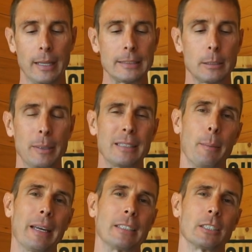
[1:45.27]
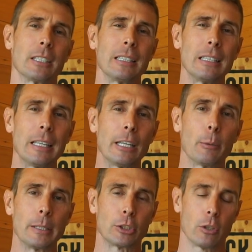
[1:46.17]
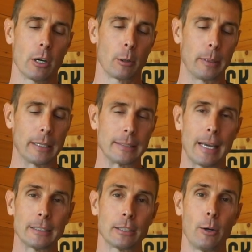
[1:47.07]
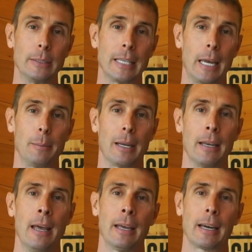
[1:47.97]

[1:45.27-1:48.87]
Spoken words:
and that's meant to make it just a little bit stronger because XO is aimed at